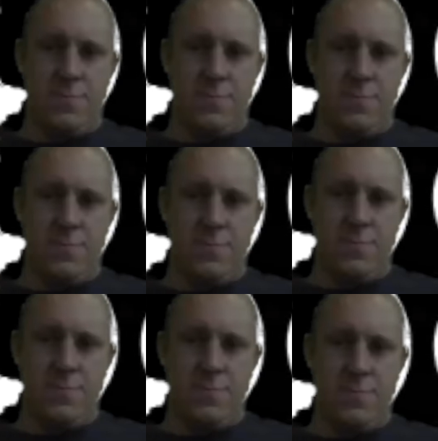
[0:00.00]

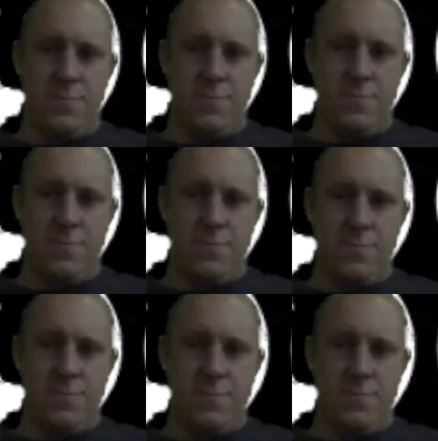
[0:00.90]

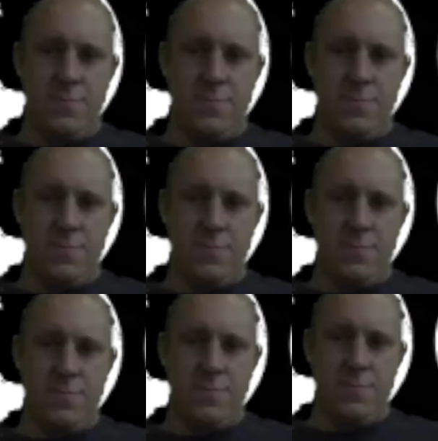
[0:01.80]

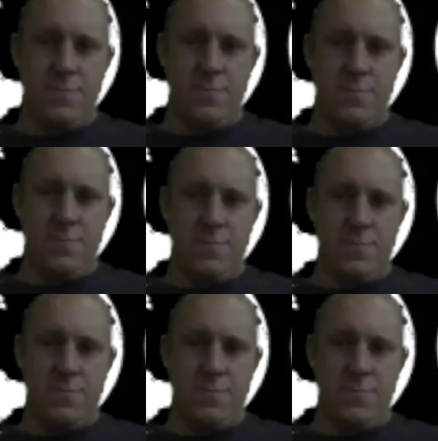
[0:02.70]
No words are spoken by the person on screen.